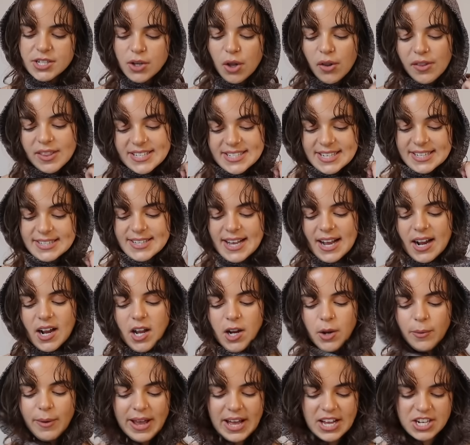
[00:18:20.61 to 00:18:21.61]
not this exact
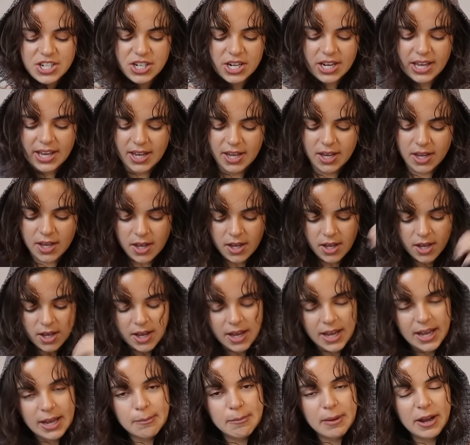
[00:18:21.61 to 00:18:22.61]
colorway actually,
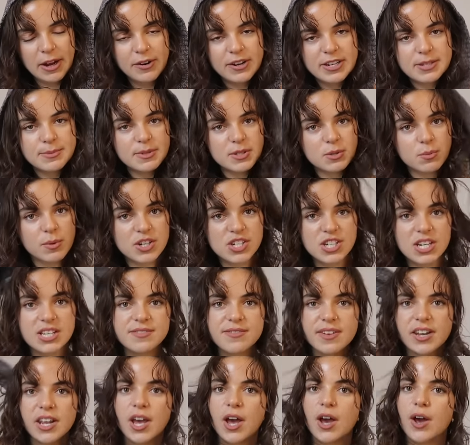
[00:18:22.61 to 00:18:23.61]
in my Christmas wishlist
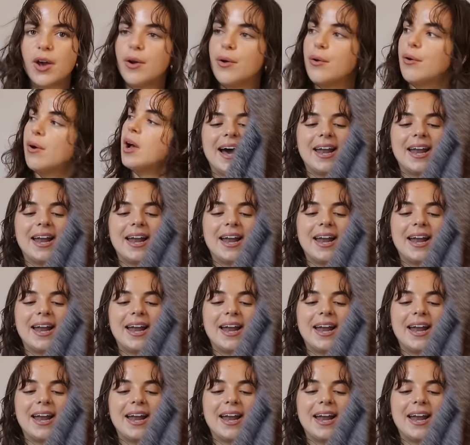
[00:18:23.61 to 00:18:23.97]
video.